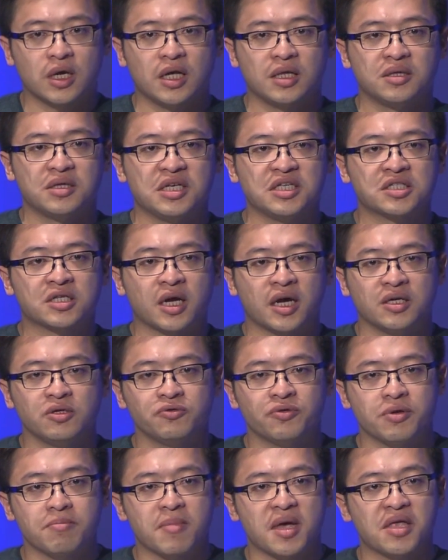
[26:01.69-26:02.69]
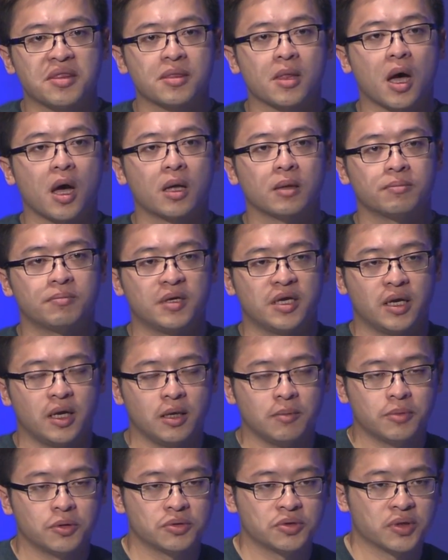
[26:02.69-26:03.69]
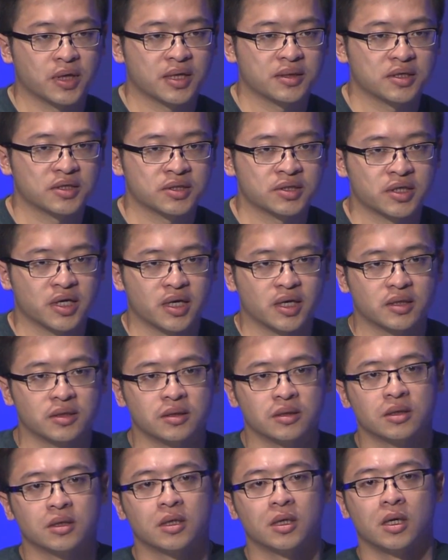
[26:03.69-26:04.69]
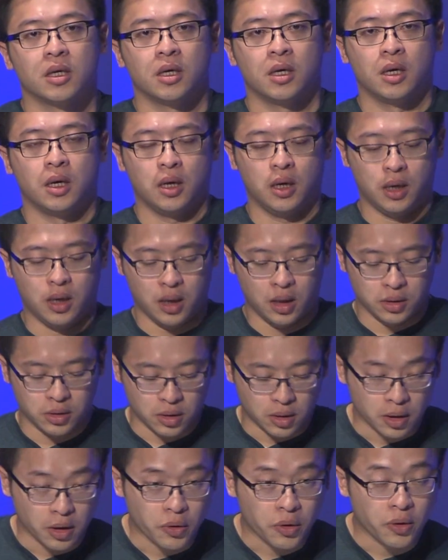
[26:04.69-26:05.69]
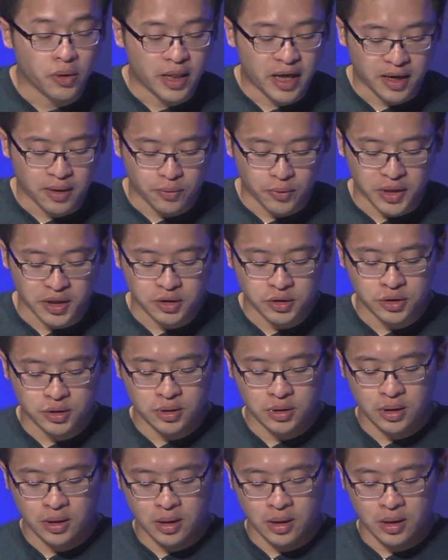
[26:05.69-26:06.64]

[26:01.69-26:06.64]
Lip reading: in this country may not be able to understand your local language.